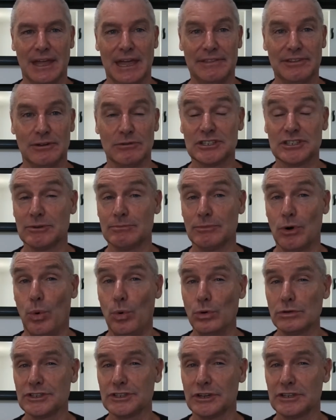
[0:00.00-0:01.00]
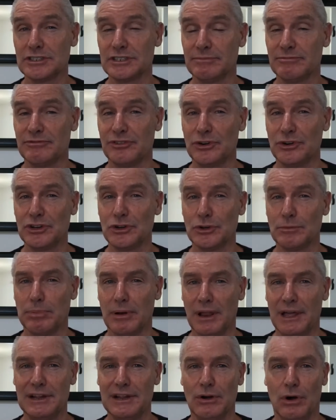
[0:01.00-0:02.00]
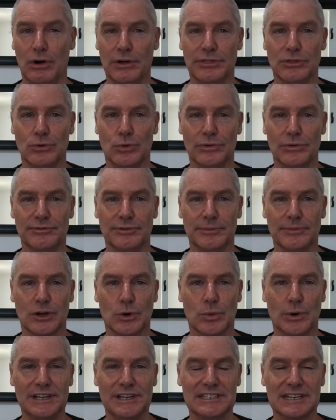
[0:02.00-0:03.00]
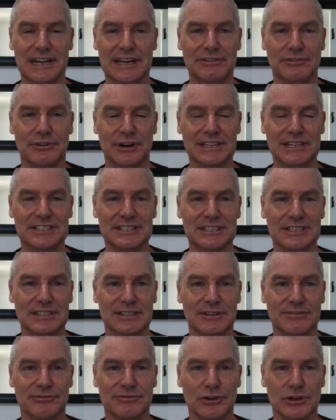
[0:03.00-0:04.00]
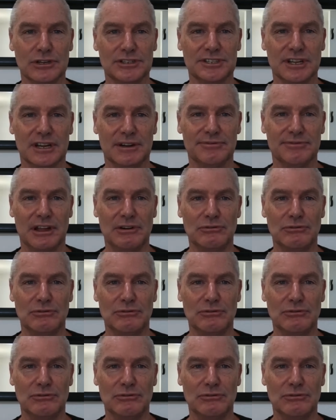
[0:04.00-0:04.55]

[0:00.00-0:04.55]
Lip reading: And there was also some very good play, I thought, from the Queensland Reds in the first half.